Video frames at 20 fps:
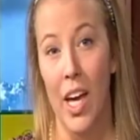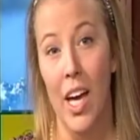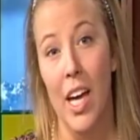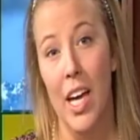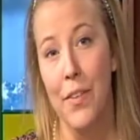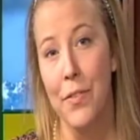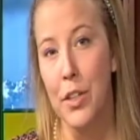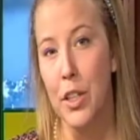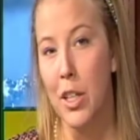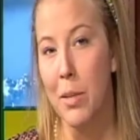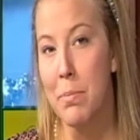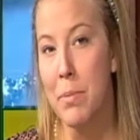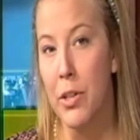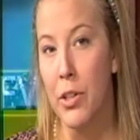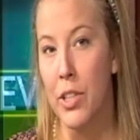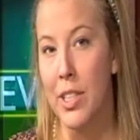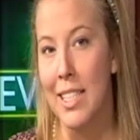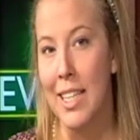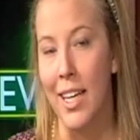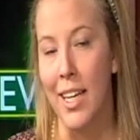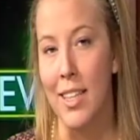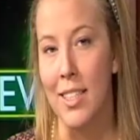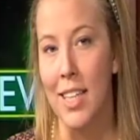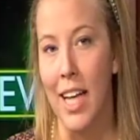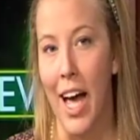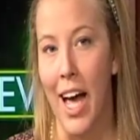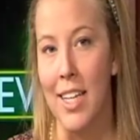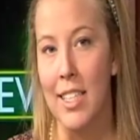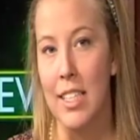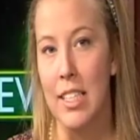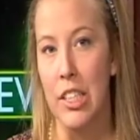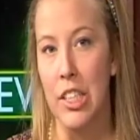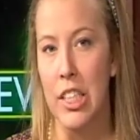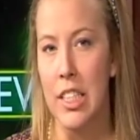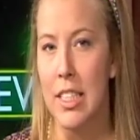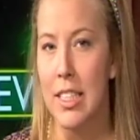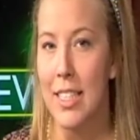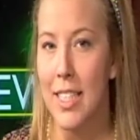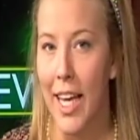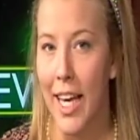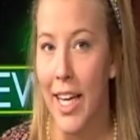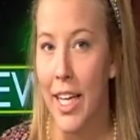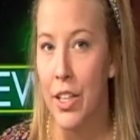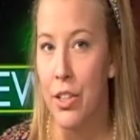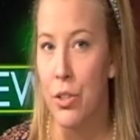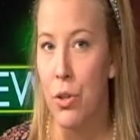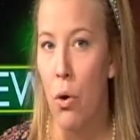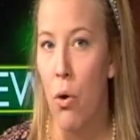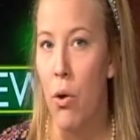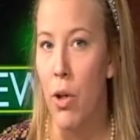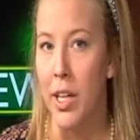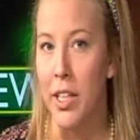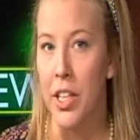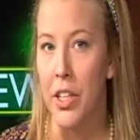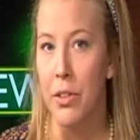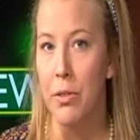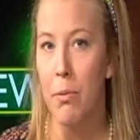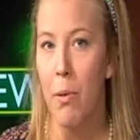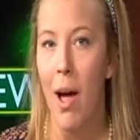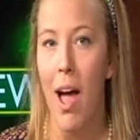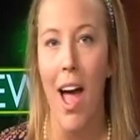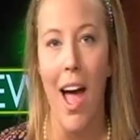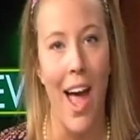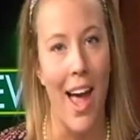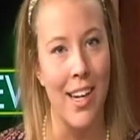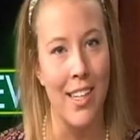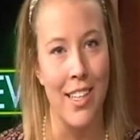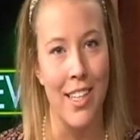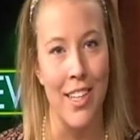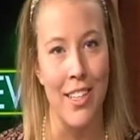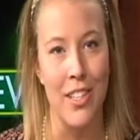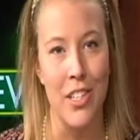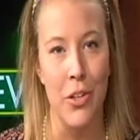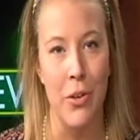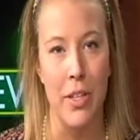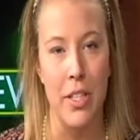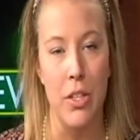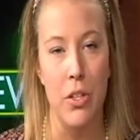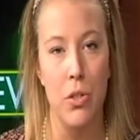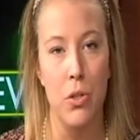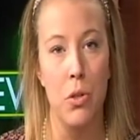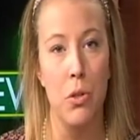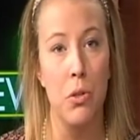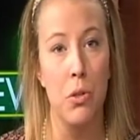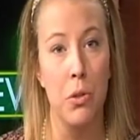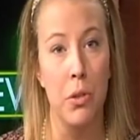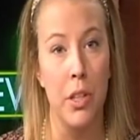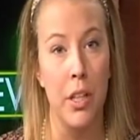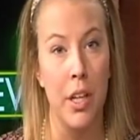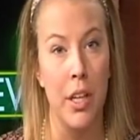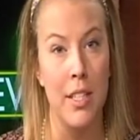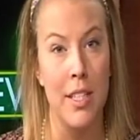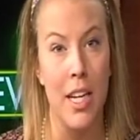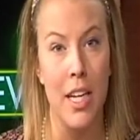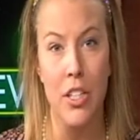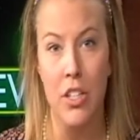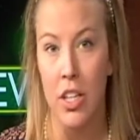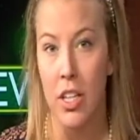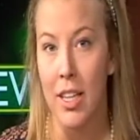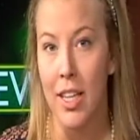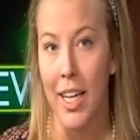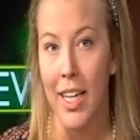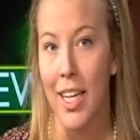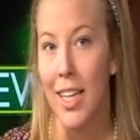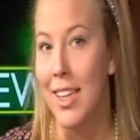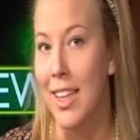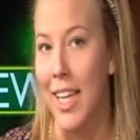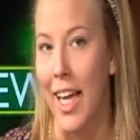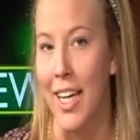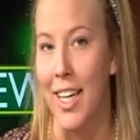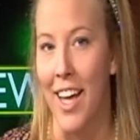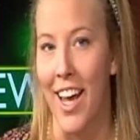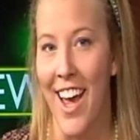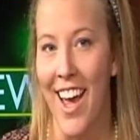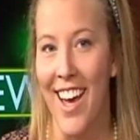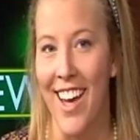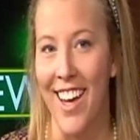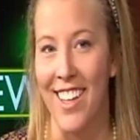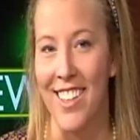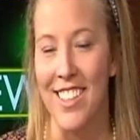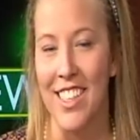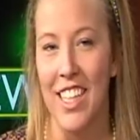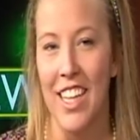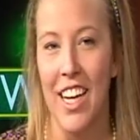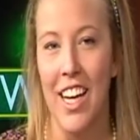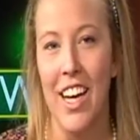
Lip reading: If your computer science classes are taking a toll on you, NDSU has a student organization that can lend a hand.